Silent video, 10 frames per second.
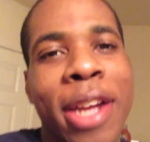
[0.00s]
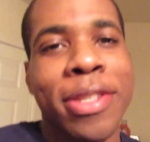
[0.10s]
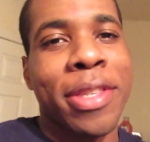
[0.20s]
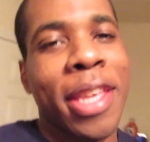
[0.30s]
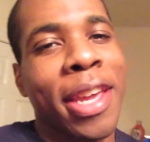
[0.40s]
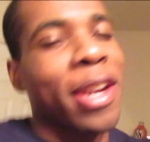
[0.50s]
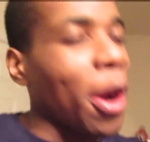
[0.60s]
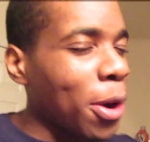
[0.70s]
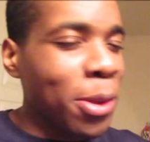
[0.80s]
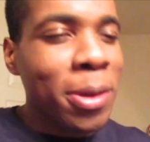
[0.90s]
guys are thinking.
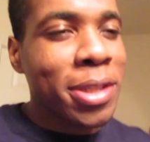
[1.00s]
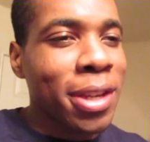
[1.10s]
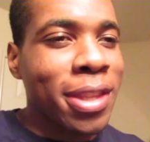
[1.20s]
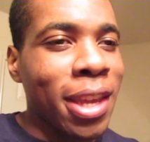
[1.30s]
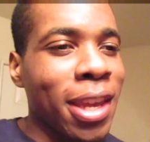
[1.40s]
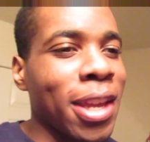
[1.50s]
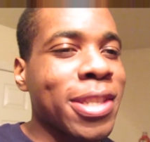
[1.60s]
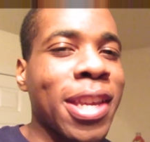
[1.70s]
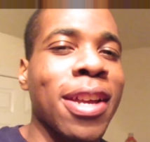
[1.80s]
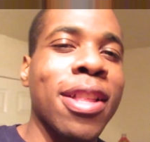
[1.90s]
I already know what y'all thinking. Y'all
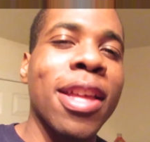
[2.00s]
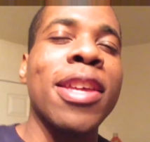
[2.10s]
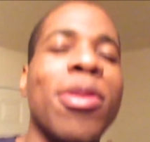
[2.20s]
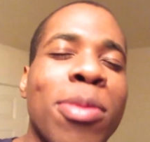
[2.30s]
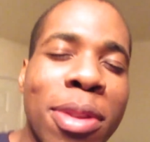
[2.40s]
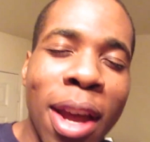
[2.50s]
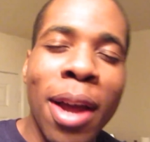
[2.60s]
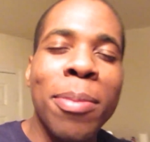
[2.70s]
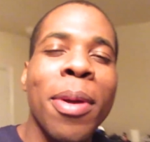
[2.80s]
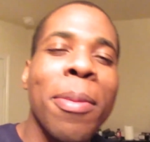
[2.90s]
saying, Clay, you
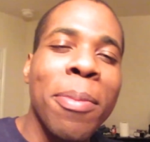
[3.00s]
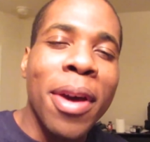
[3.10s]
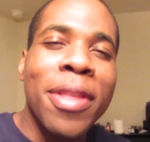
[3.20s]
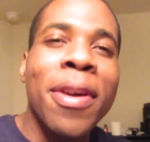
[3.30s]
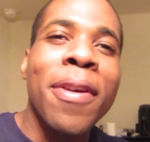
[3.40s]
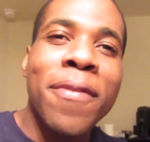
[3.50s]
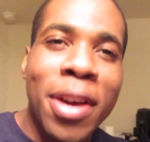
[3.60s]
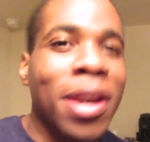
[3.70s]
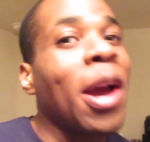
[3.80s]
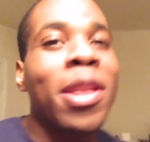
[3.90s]
dumb
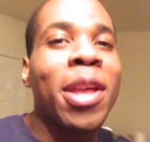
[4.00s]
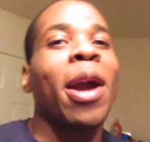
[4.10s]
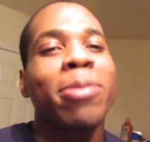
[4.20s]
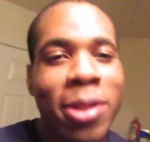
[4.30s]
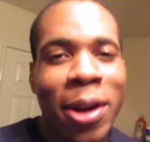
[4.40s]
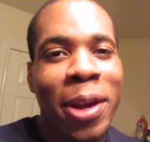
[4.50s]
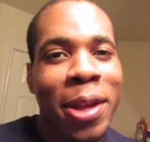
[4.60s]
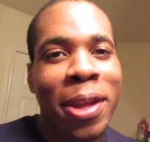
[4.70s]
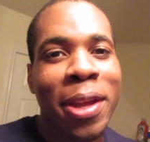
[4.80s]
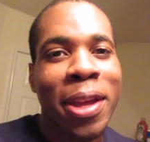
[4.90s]
motherfucker. Look, I'm sorry.
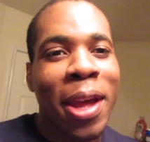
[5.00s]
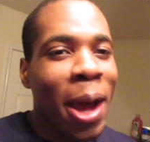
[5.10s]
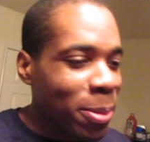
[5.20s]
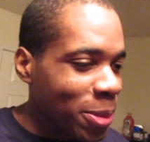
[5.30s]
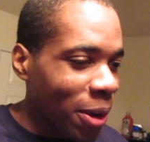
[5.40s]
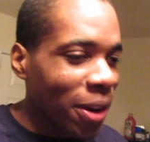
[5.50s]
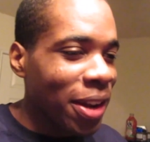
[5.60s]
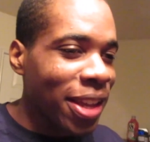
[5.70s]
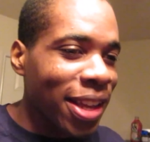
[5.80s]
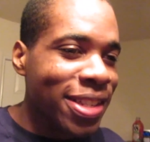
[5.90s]
I'm
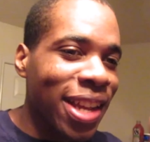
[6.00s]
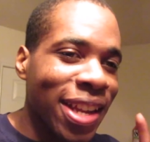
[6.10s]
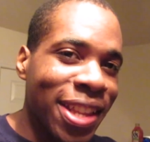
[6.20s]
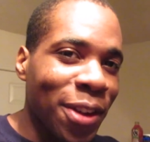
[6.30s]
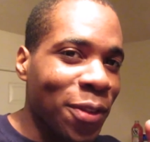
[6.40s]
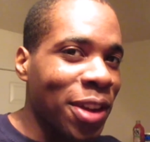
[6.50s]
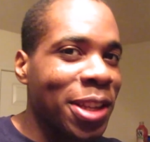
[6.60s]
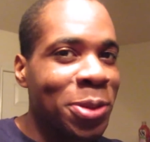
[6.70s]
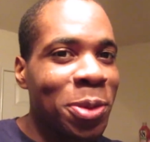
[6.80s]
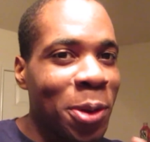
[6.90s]
sorry. Yes, I did
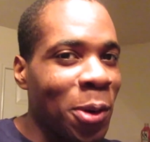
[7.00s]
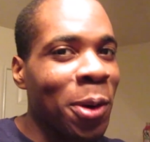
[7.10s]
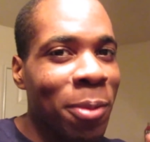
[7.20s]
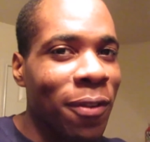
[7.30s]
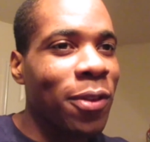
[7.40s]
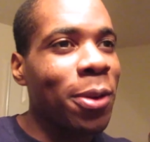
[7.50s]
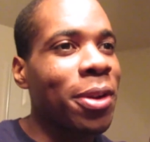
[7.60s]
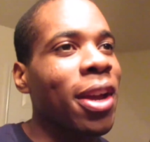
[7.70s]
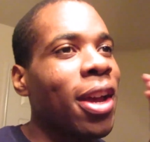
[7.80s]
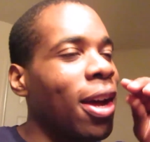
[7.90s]
forget to record my
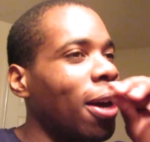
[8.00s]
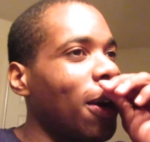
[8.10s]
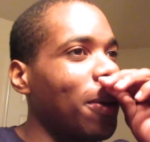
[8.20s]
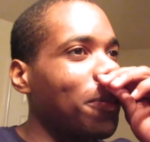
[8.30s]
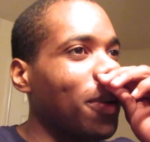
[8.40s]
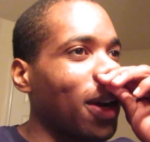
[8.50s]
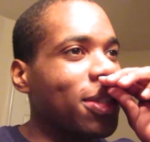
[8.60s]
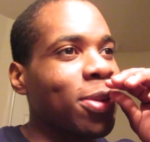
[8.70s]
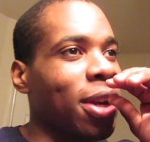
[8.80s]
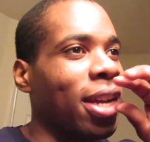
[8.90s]
food. All
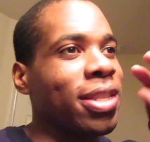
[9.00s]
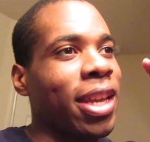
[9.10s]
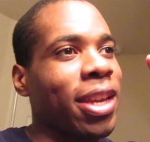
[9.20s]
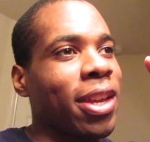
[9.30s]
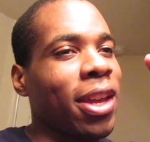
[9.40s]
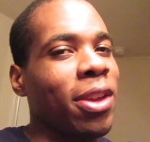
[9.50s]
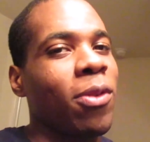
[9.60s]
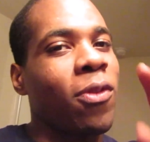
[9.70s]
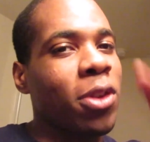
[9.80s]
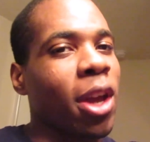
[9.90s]
right, so guys, like,
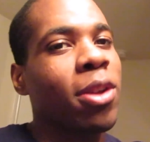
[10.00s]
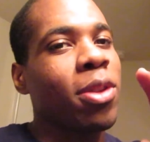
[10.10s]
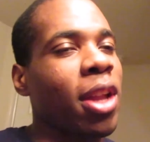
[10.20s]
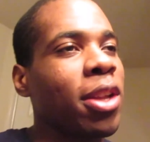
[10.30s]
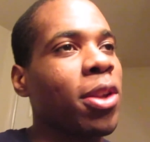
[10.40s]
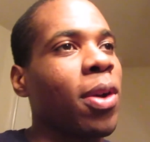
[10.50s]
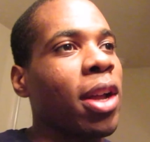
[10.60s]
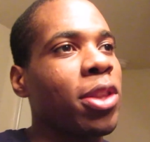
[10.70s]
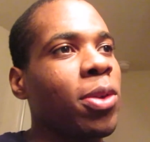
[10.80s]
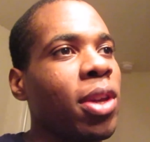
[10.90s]
for y'all who did not know,
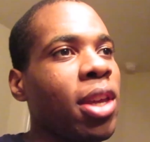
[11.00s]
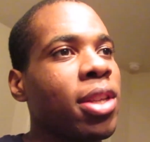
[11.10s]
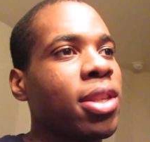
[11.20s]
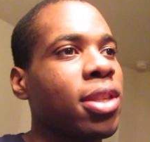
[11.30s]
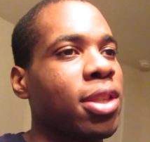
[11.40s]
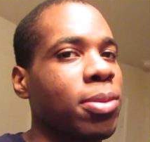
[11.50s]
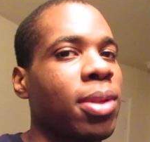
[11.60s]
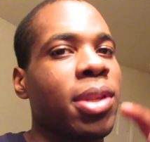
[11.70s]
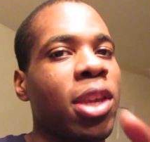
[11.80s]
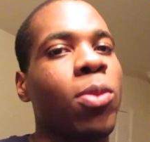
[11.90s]
I do eat.
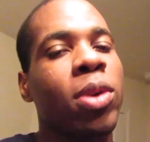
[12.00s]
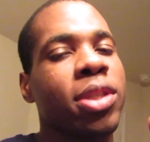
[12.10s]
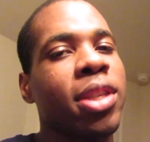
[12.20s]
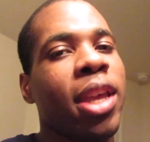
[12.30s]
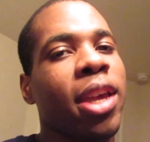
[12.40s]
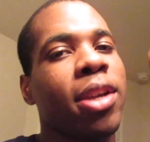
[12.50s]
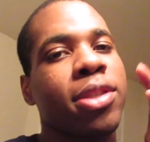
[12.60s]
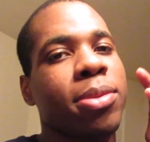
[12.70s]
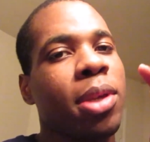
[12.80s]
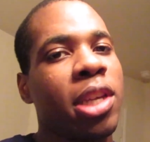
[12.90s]
Sometimes I eat once a day, or
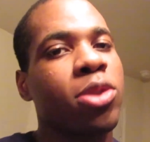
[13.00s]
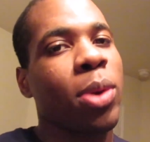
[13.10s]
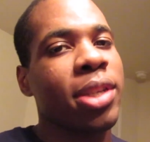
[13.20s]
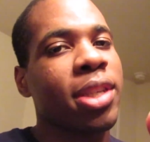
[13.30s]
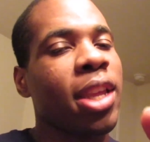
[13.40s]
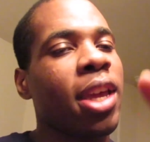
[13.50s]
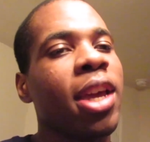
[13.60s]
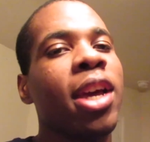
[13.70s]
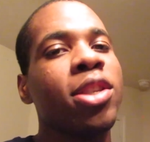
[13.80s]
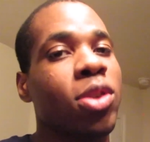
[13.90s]
sometimes I eat twice a
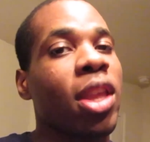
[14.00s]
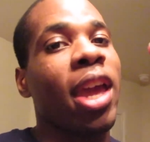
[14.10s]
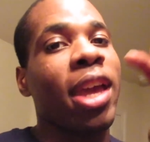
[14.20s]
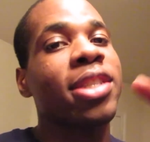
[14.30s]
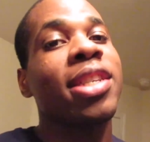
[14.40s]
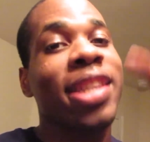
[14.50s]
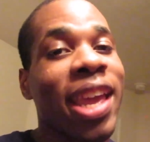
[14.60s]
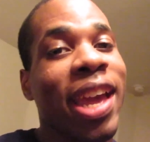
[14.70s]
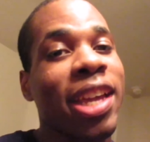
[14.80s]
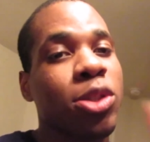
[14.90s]
day. So
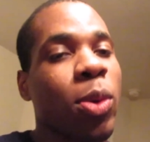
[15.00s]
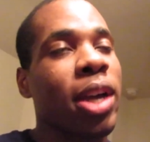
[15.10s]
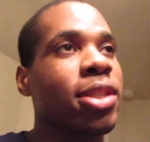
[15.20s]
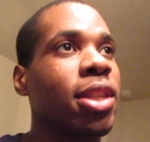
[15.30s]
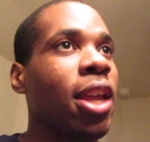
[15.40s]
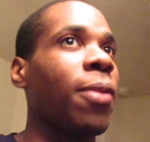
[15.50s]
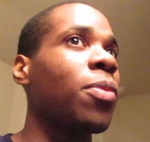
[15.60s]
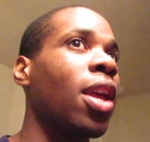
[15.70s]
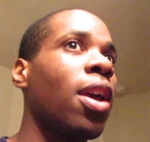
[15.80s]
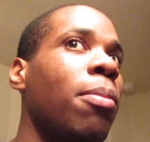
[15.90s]
today I ate twice a day.
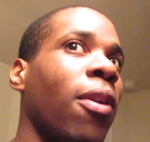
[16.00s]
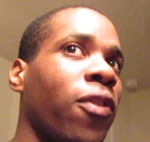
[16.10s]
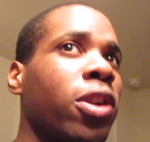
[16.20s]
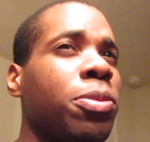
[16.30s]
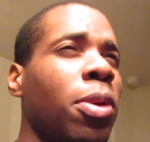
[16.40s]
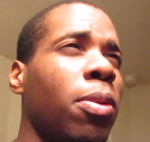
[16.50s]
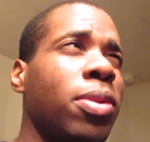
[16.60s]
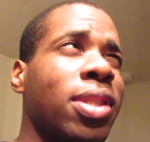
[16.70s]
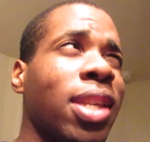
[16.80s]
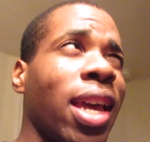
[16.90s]
My first meal
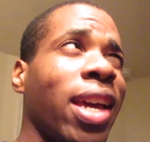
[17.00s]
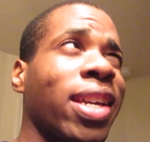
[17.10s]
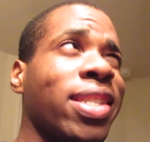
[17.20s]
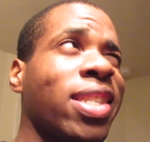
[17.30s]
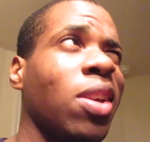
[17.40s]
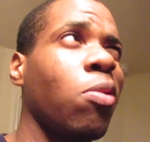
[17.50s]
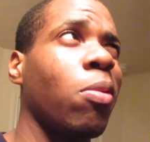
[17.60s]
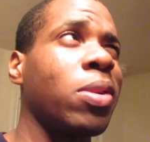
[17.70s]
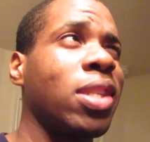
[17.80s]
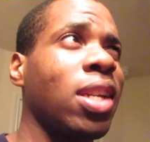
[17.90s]
was at, what
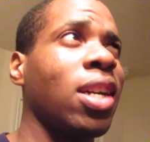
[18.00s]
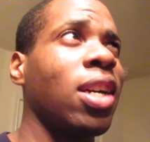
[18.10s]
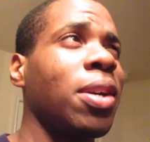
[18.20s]
was it?